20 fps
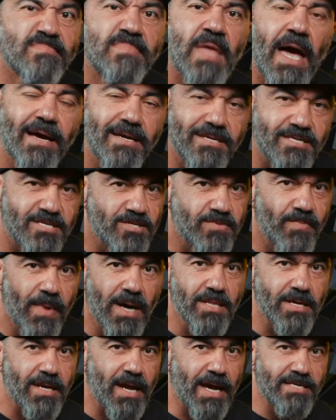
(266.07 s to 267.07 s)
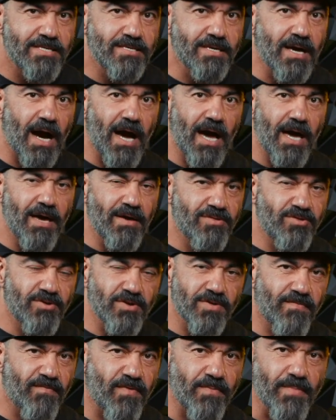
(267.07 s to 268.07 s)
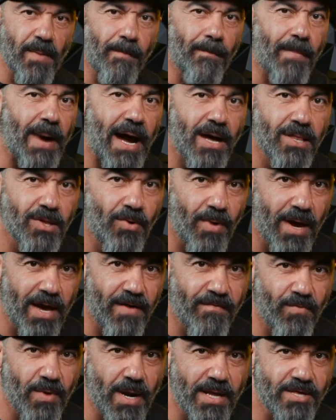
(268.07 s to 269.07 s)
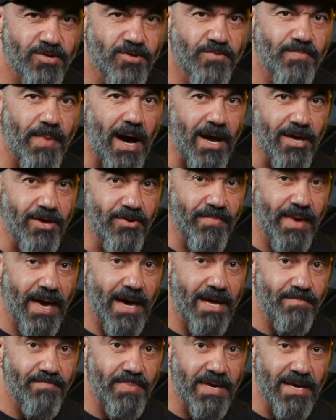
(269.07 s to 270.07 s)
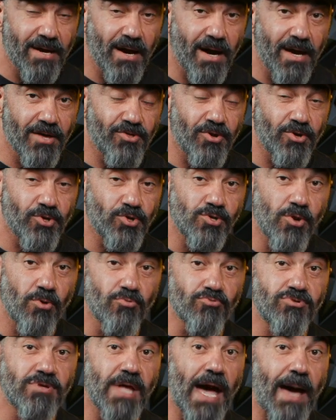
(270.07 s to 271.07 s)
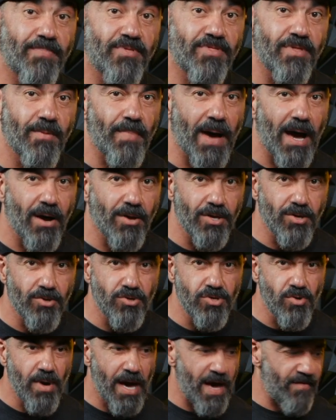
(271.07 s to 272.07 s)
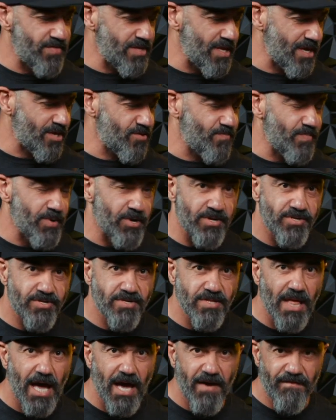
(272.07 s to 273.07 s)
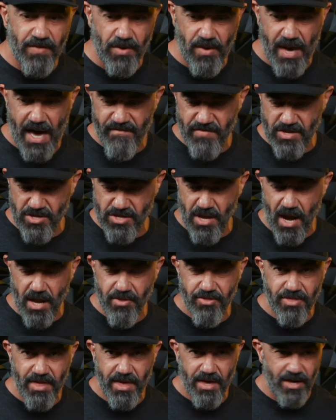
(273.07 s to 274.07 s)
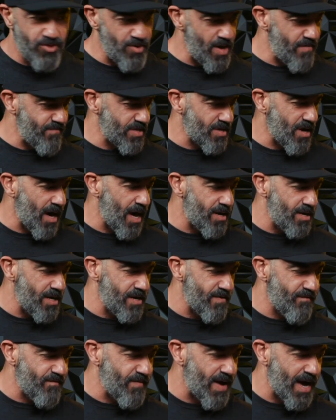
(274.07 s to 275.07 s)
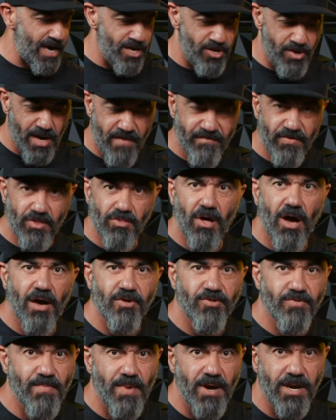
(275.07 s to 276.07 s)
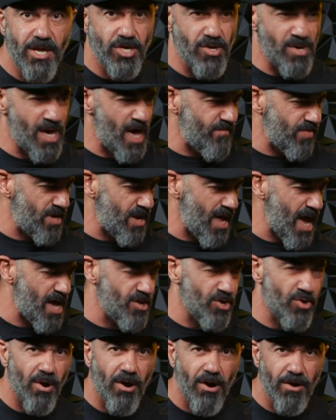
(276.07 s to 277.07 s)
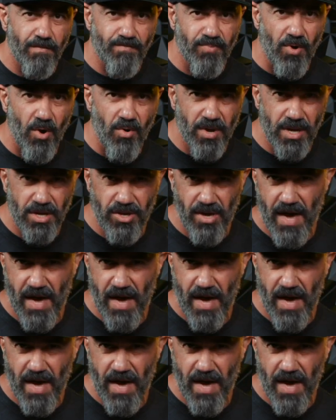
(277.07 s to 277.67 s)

I could smell a nice guy just from a mile away when I spot you, man, because there's no depth about you. You haven't experienced life. You haven't done things. You haven't gotten in a fight. You haven't lost money. You haven't had your heart broken.